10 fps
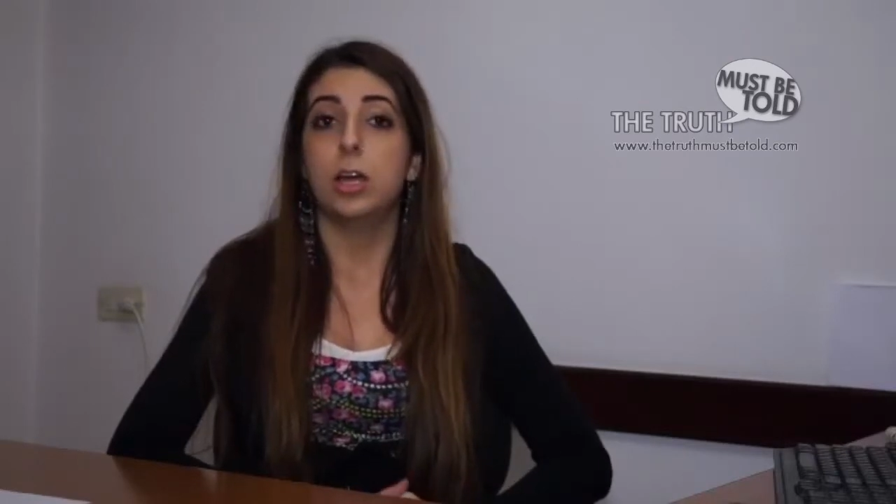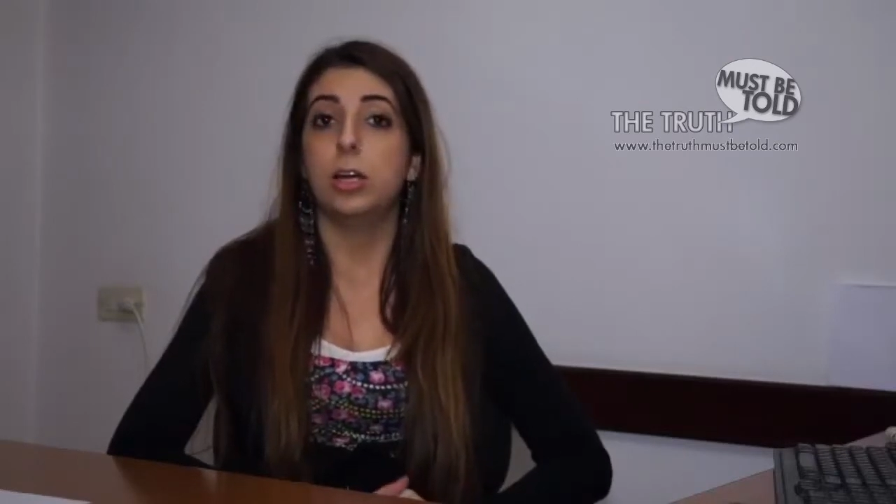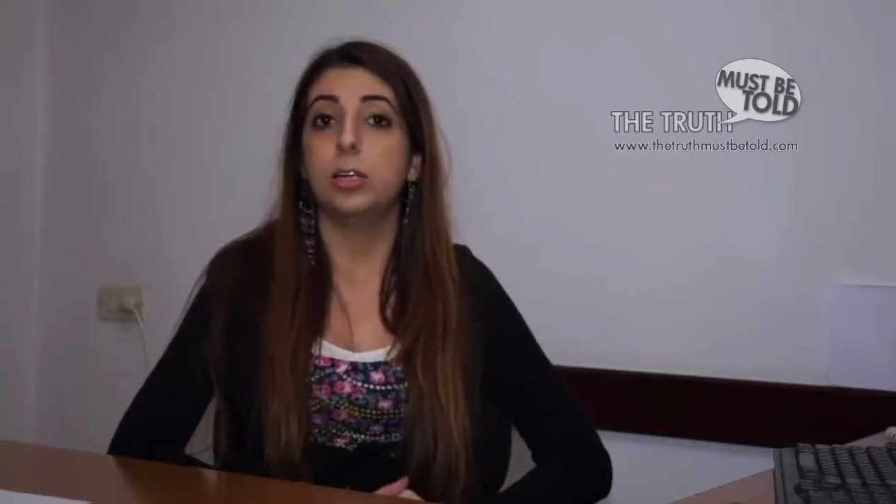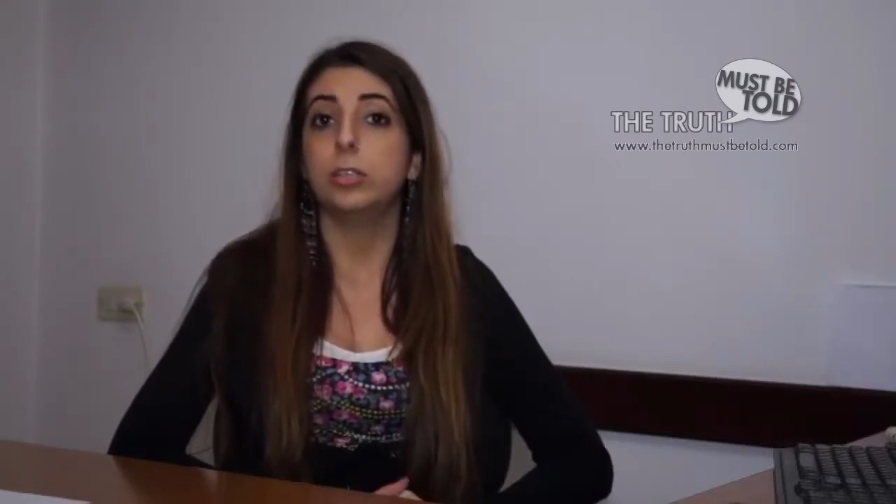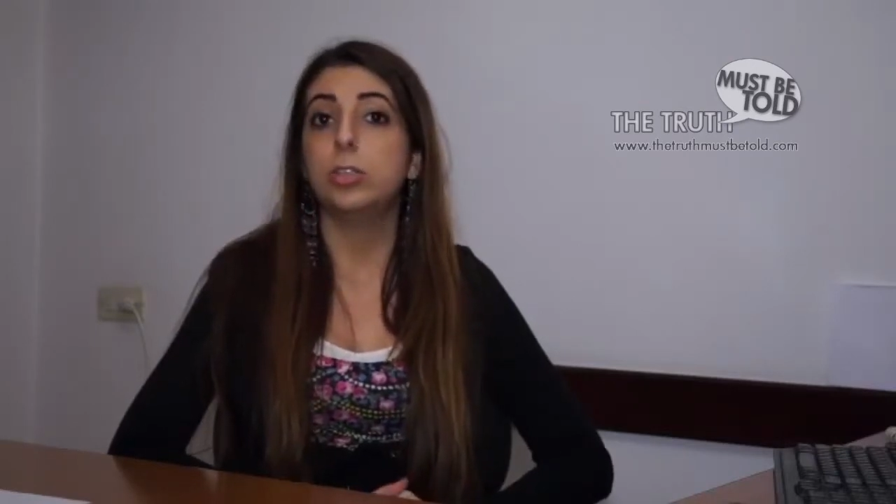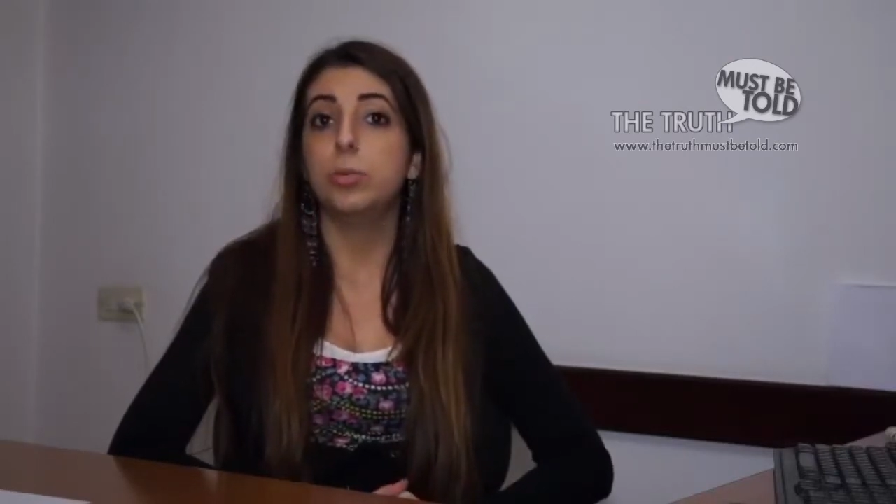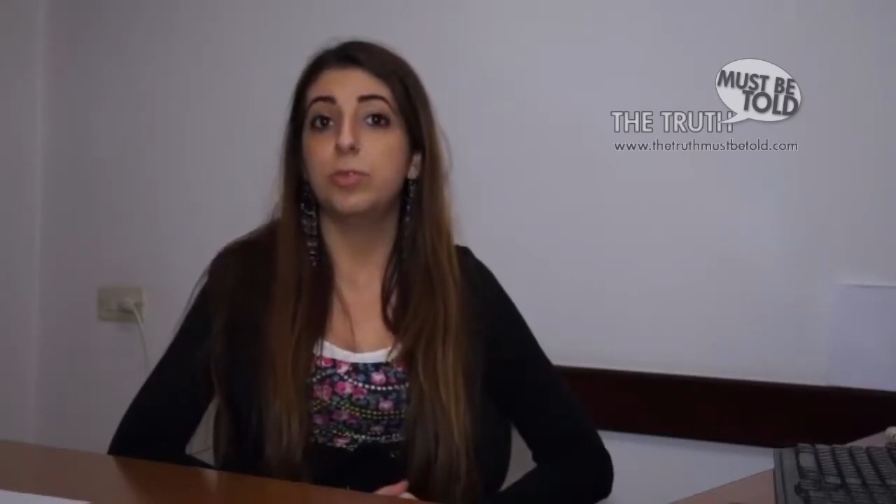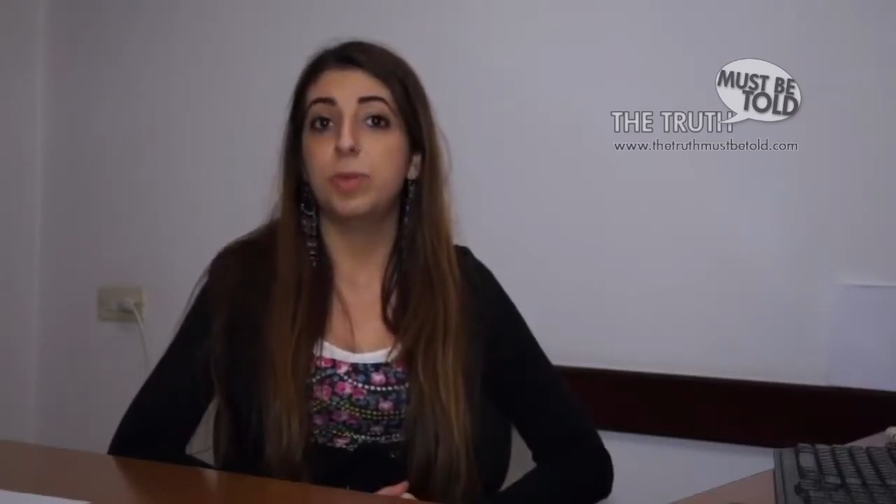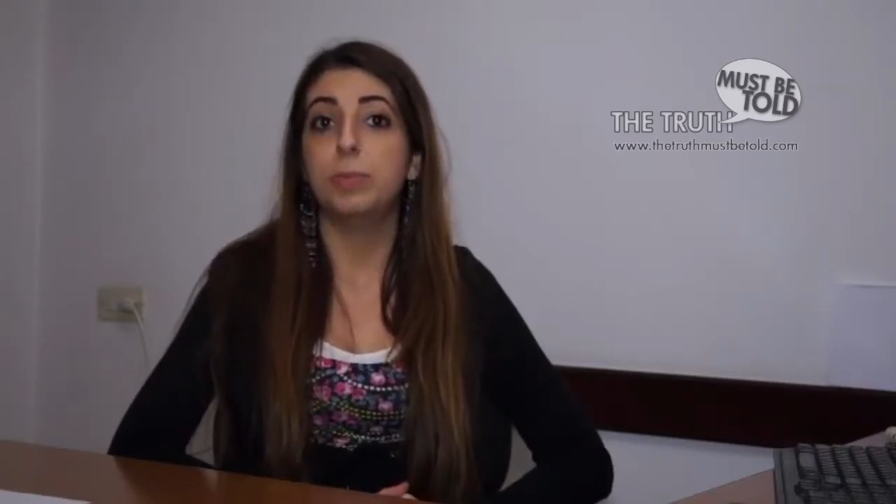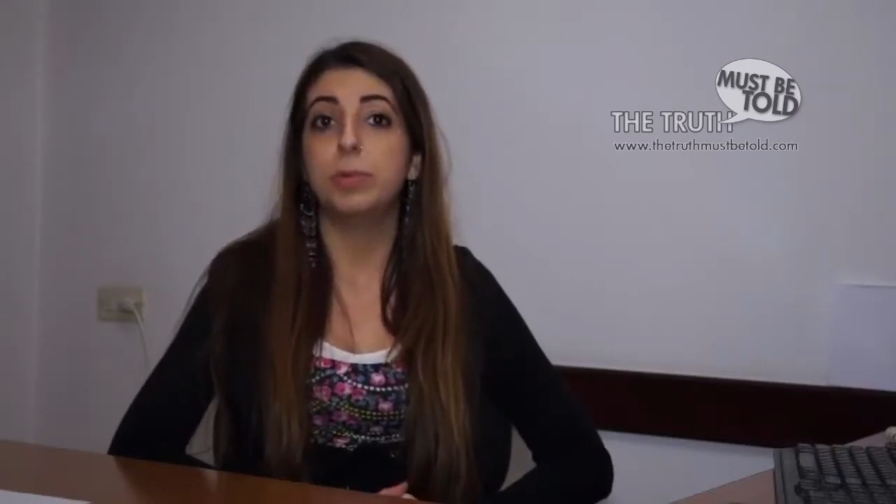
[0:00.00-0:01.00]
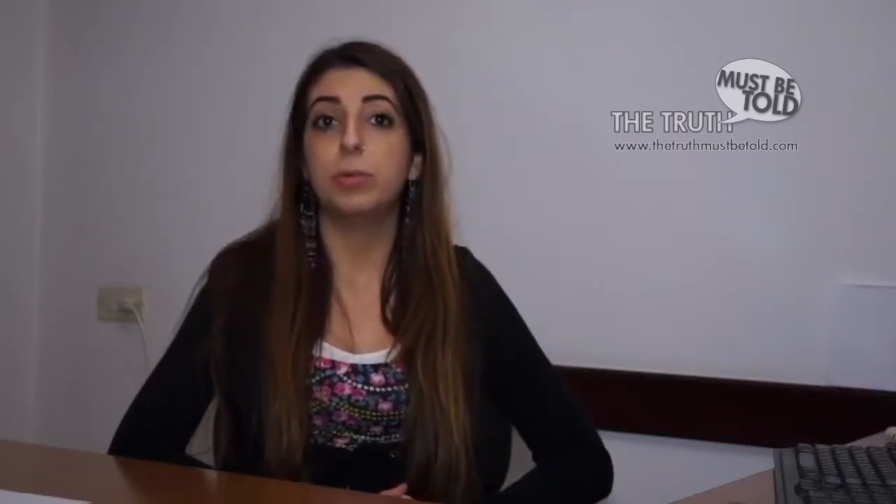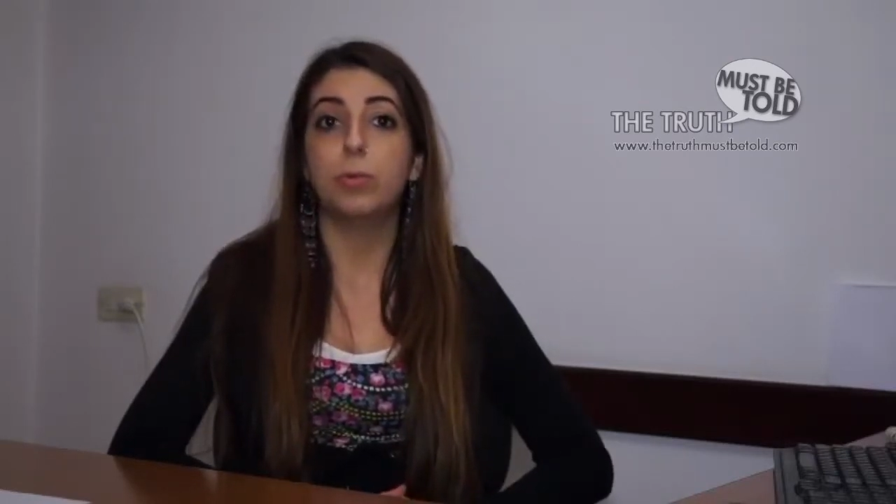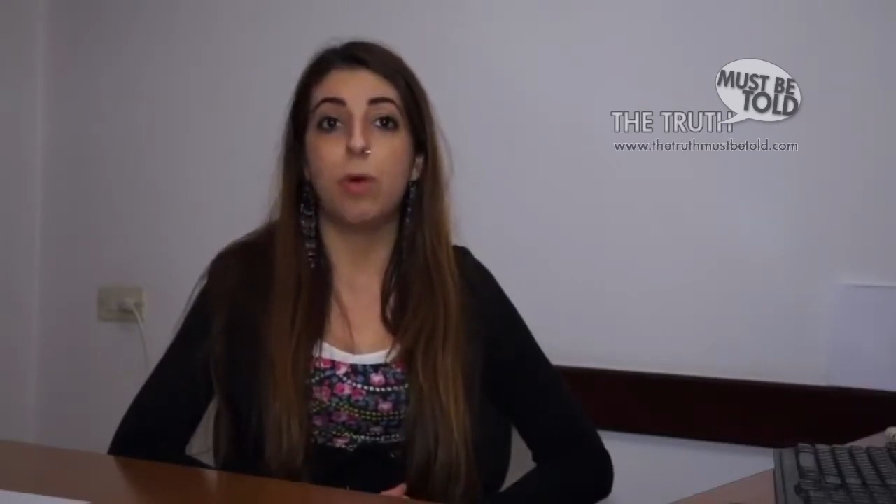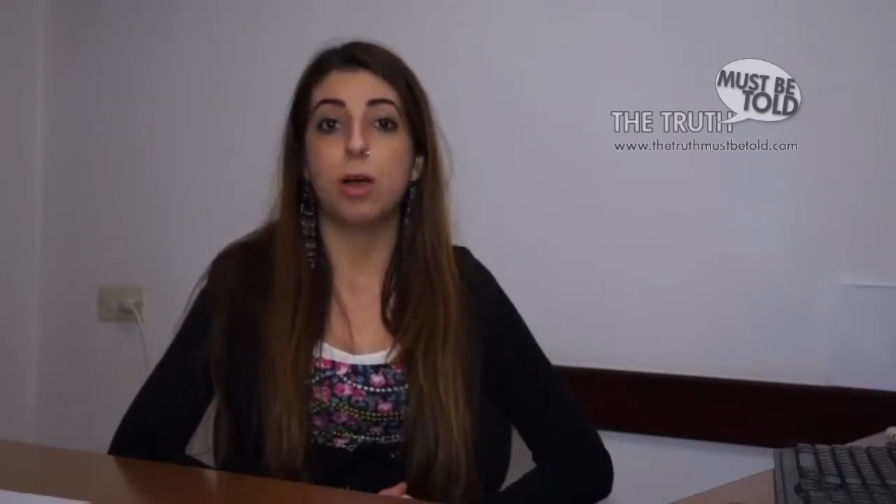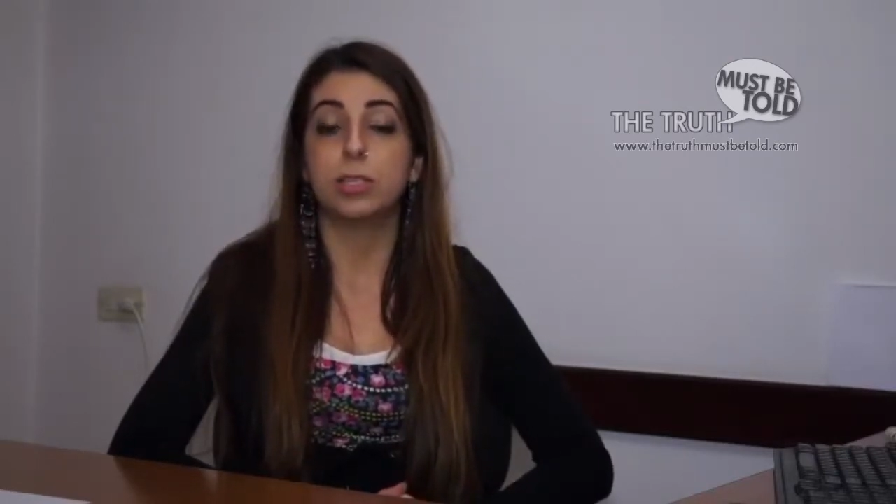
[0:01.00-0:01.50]
a group of people
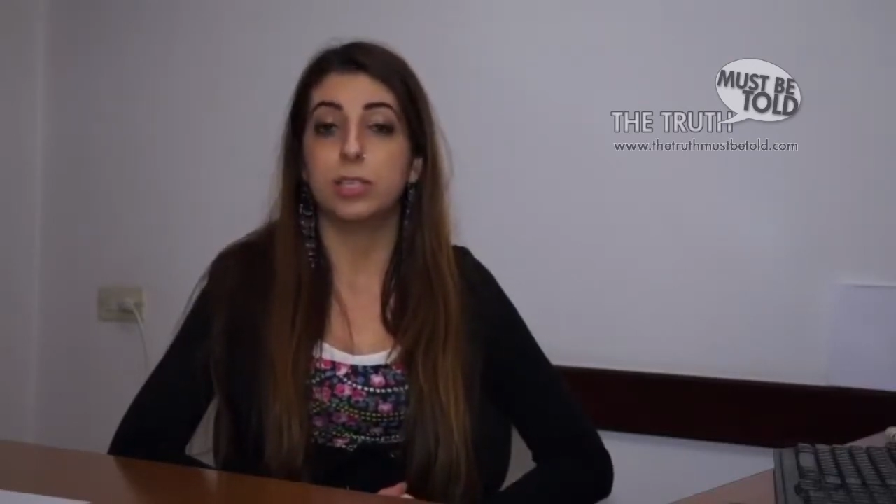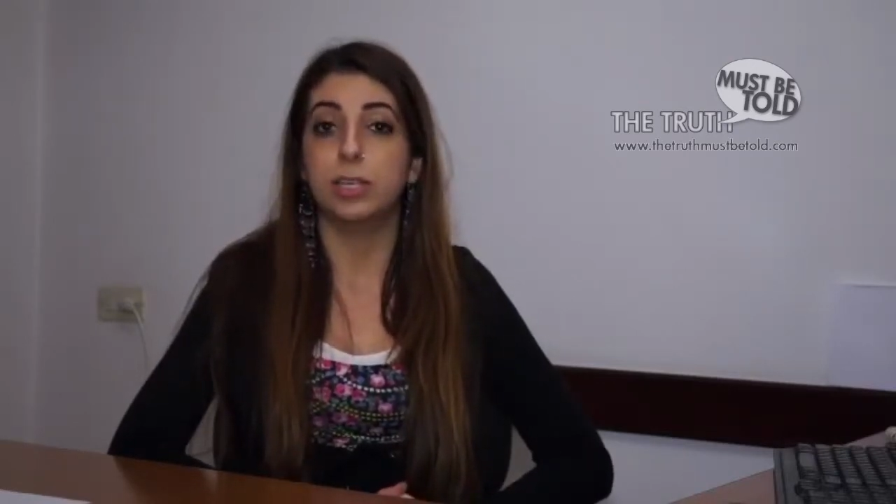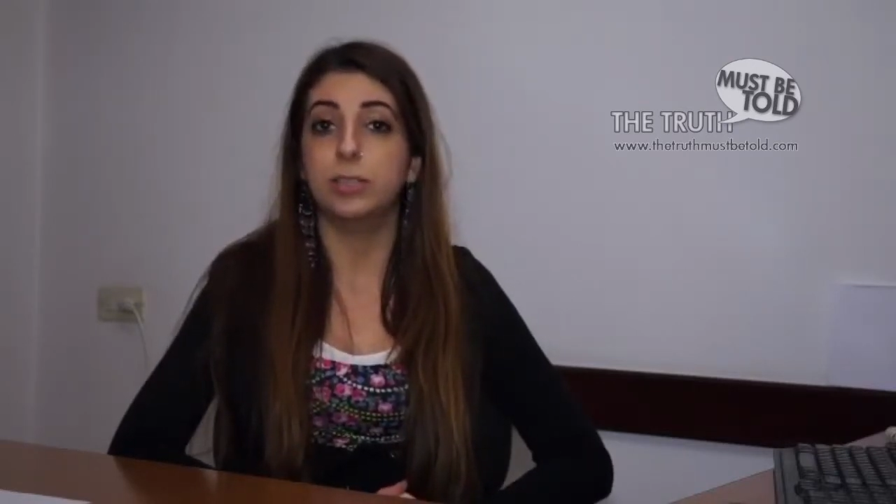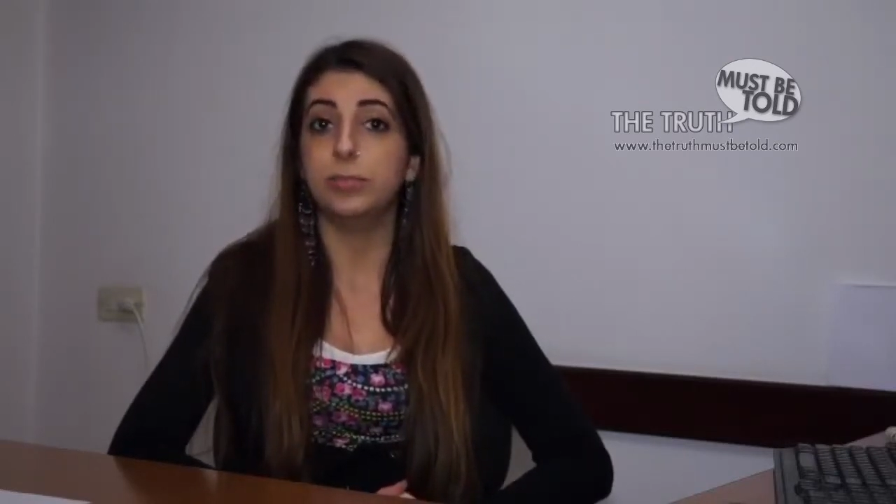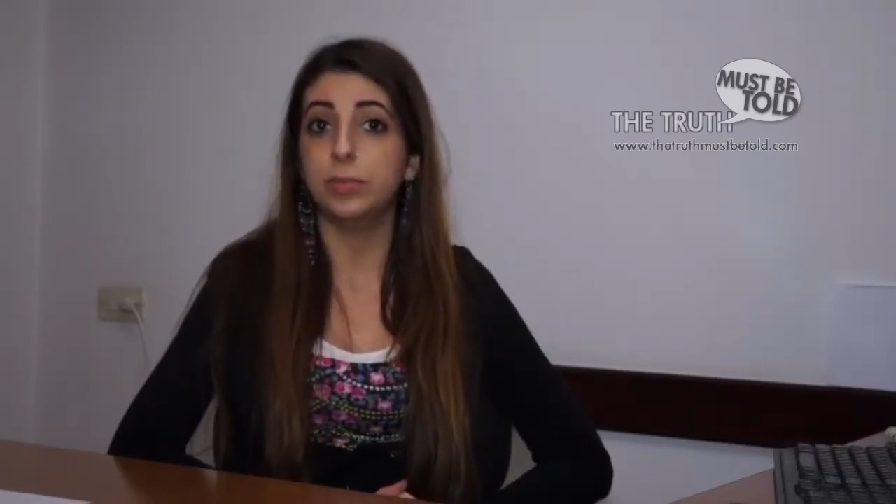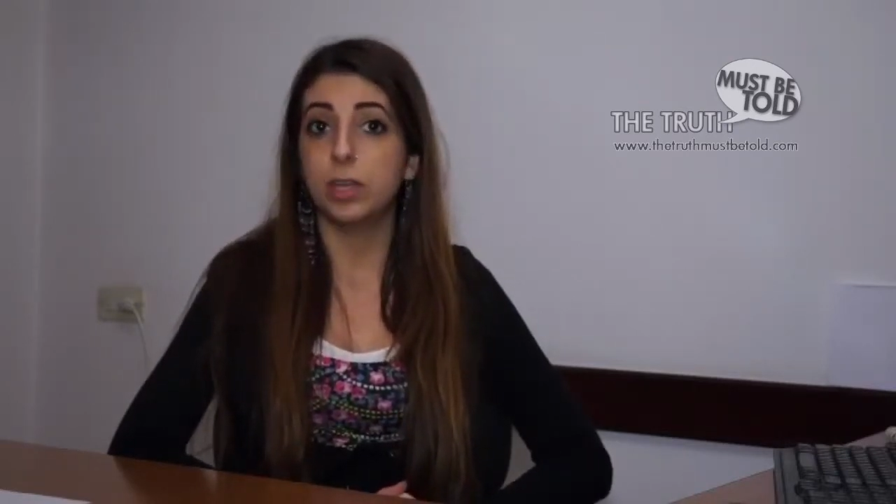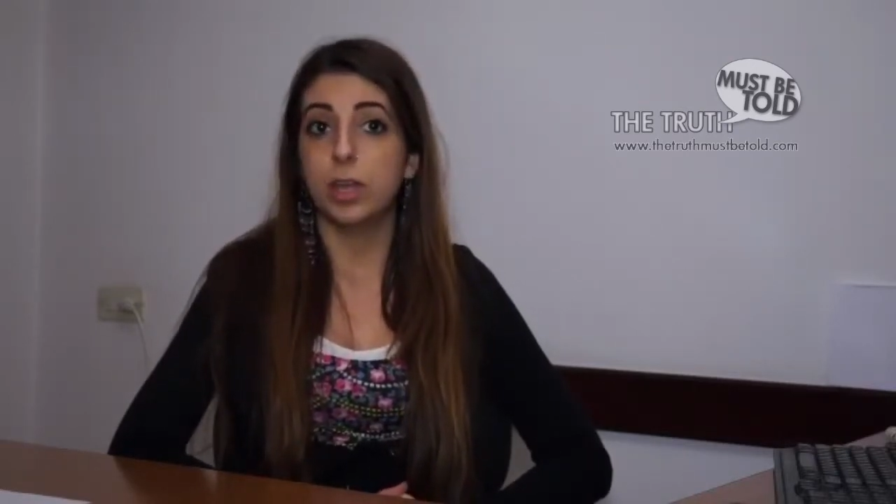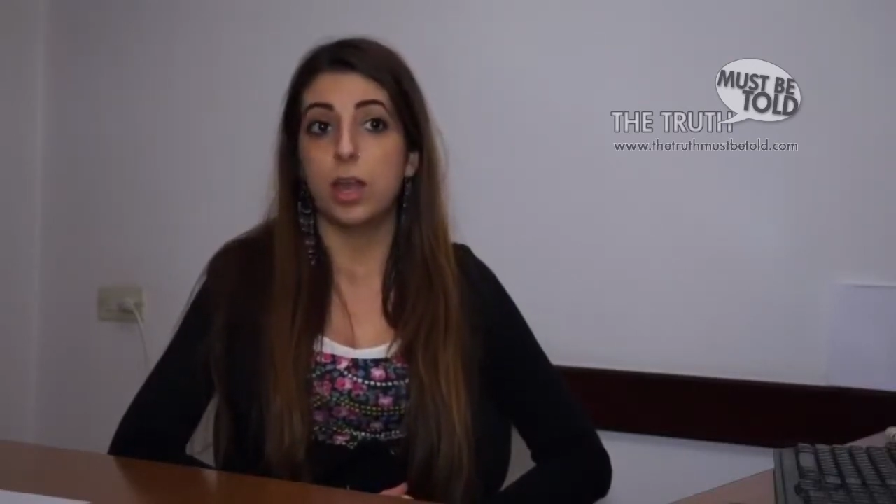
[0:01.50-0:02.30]
walked in.